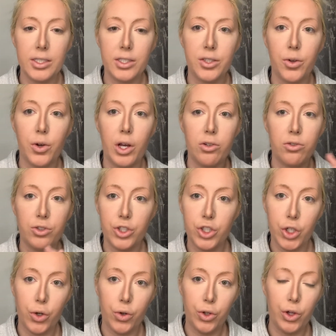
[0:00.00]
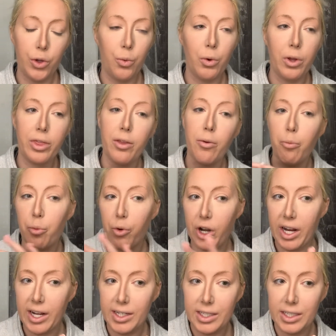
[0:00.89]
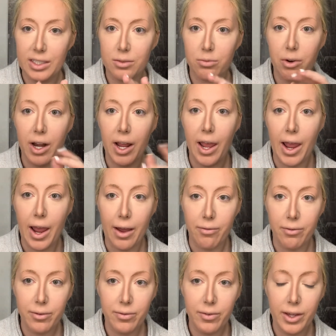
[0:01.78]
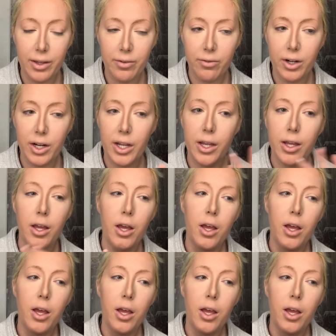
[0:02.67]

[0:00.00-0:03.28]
so I'll show you what the brand is when I have a favorite,